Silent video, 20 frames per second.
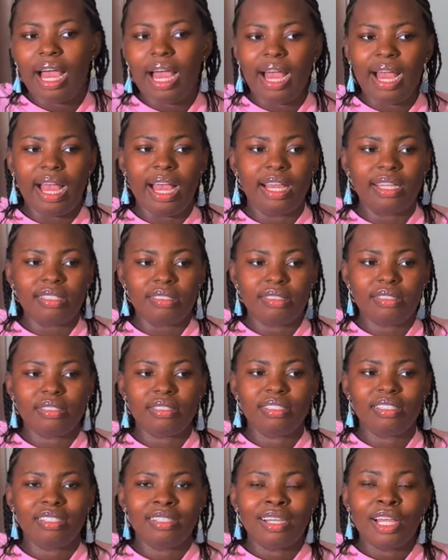And
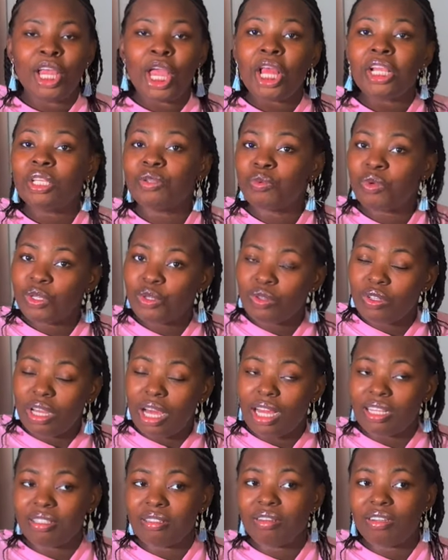did we do
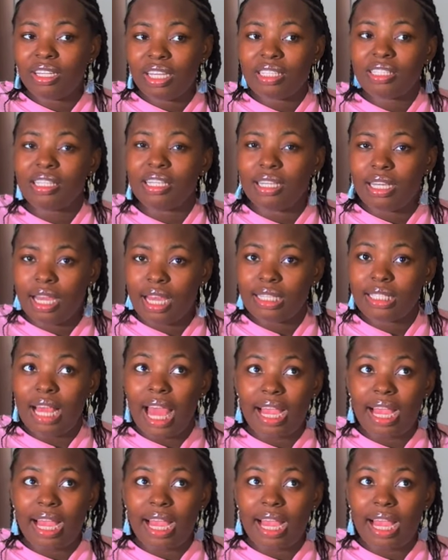that? Honestly, yes.